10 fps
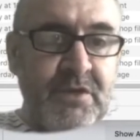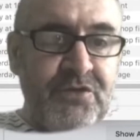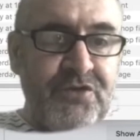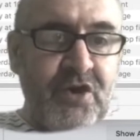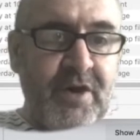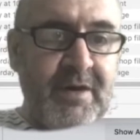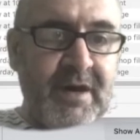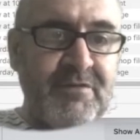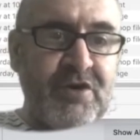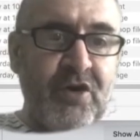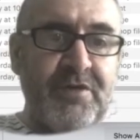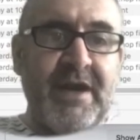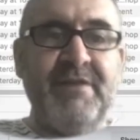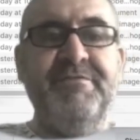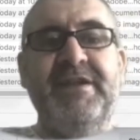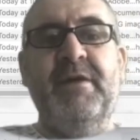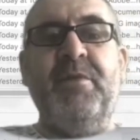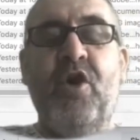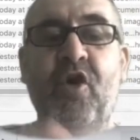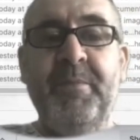So I can fill up
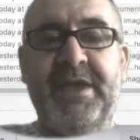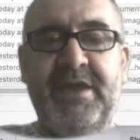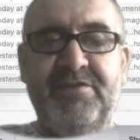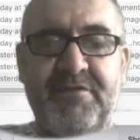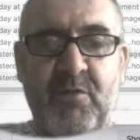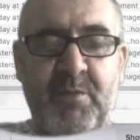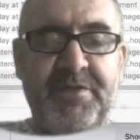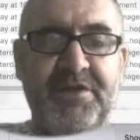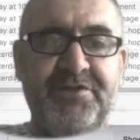all my keys if I want with this.